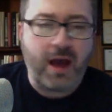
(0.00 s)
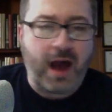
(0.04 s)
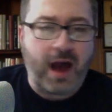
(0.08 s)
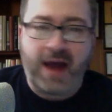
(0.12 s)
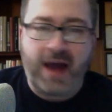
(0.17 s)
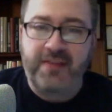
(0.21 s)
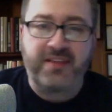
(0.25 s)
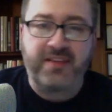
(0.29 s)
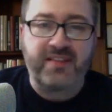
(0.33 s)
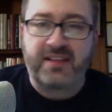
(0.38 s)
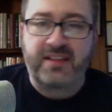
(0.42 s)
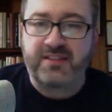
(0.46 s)

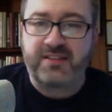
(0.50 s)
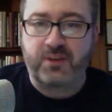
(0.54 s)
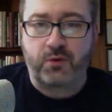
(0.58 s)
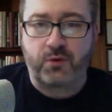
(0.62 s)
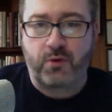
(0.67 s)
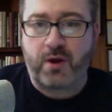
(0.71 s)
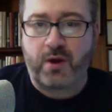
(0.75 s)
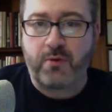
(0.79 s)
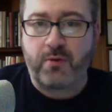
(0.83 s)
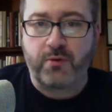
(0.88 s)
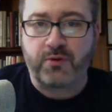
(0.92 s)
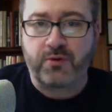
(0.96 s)
I think that's a
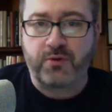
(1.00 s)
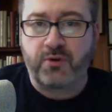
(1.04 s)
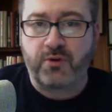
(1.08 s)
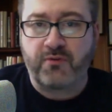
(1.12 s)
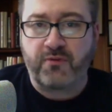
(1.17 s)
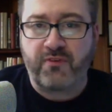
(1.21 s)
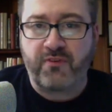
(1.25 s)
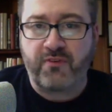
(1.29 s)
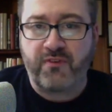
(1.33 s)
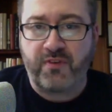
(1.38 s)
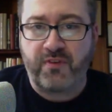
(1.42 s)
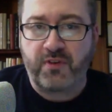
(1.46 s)
great return
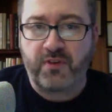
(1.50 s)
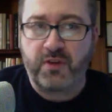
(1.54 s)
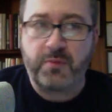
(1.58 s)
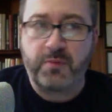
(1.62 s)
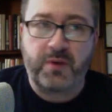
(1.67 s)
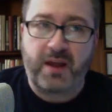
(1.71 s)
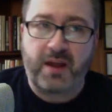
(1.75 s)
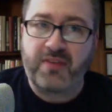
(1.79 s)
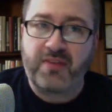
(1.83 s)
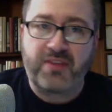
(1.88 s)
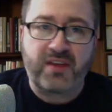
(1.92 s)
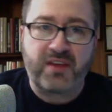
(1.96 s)
for Philly,
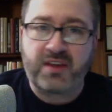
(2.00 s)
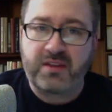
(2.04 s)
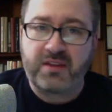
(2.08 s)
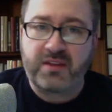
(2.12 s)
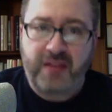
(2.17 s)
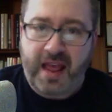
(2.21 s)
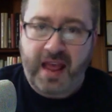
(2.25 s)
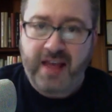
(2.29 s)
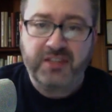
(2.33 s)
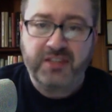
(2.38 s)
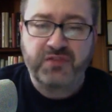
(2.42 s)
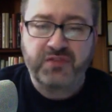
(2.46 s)
but I think
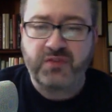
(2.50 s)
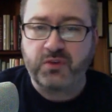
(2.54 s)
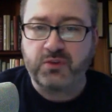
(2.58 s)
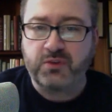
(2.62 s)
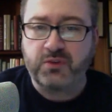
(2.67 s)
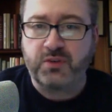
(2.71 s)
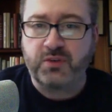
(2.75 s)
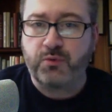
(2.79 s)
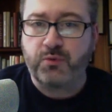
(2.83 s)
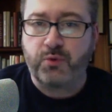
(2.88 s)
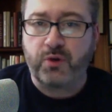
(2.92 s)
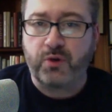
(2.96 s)
Nashville
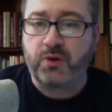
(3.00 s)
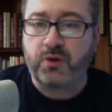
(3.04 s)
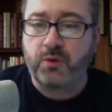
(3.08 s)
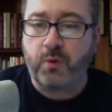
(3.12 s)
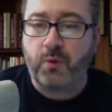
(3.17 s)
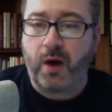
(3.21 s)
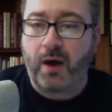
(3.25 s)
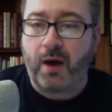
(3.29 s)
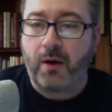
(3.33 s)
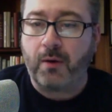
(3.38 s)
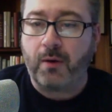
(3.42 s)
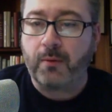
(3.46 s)
did really
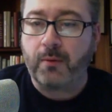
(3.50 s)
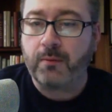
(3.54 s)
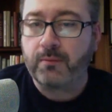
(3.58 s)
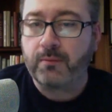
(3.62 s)
well.